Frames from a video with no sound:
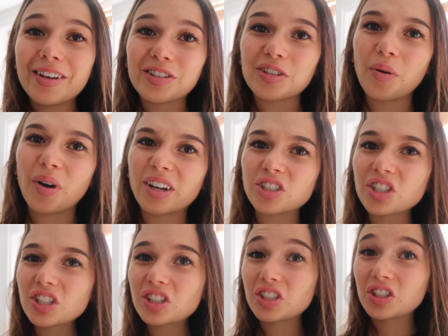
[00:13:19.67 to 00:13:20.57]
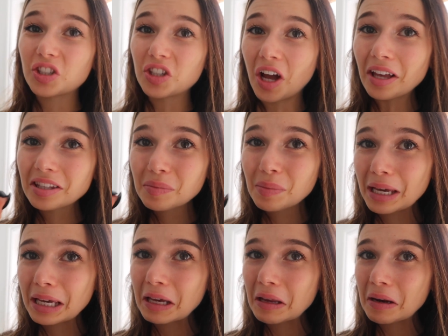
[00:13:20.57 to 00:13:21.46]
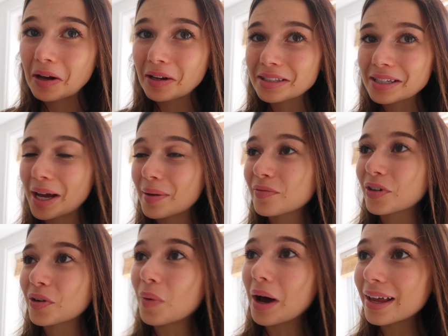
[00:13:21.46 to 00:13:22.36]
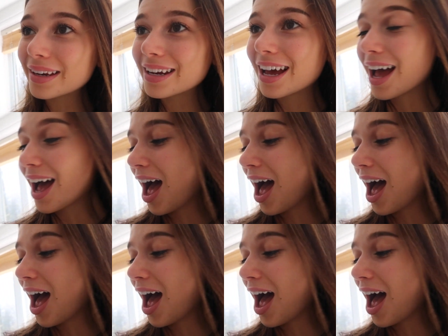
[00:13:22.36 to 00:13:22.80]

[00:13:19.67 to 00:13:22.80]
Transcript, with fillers: so I should just make it on time for one.